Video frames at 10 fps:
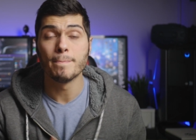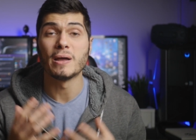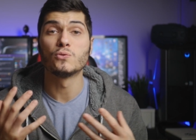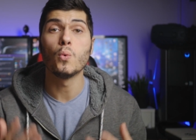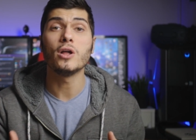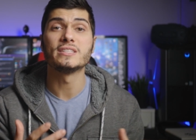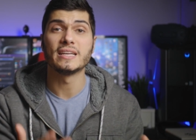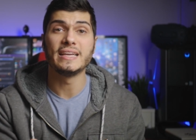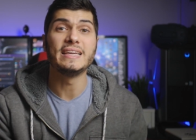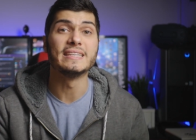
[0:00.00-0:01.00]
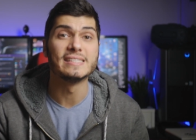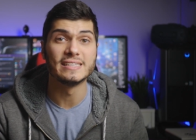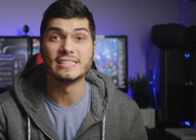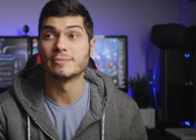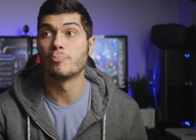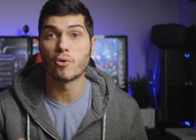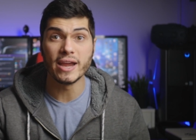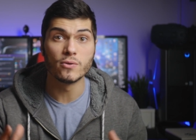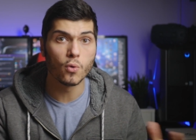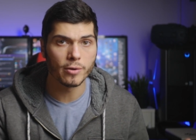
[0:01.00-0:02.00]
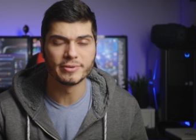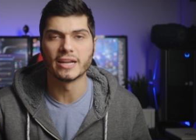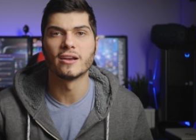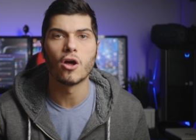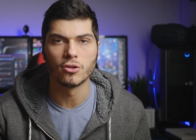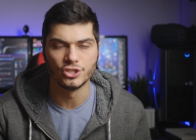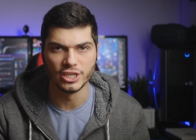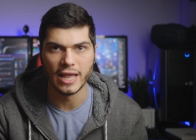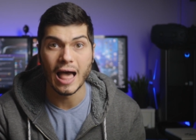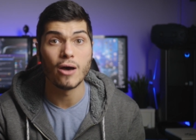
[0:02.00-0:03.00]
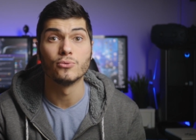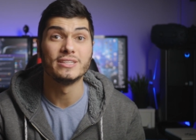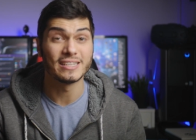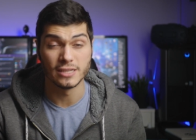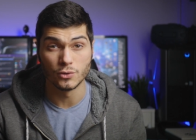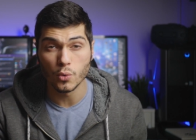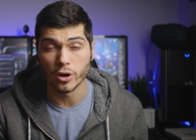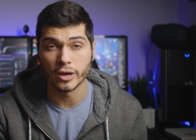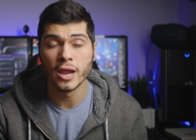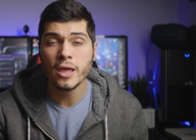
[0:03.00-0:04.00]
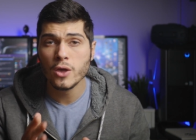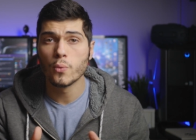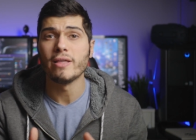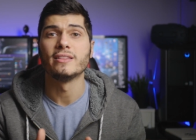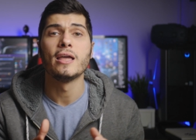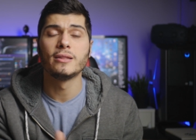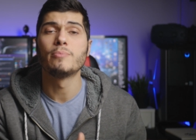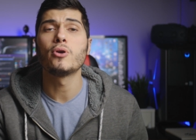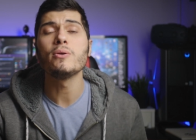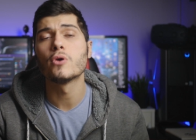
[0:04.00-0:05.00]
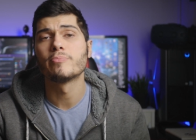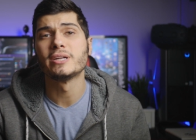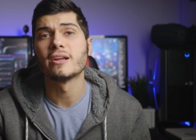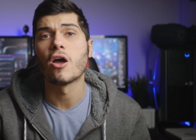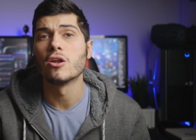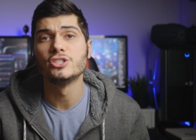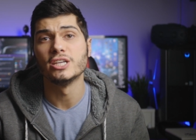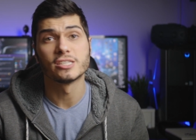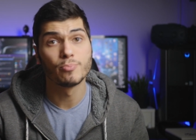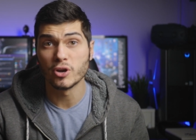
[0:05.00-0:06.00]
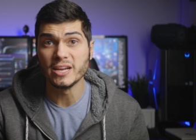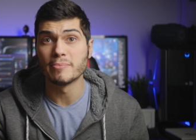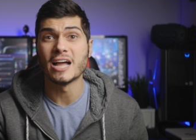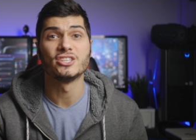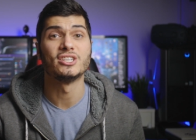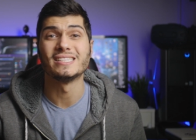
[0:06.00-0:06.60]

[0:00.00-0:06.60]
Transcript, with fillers: But what is this BrainWarp technology? How does it work? Well, the BrainWarp technology is pretty much the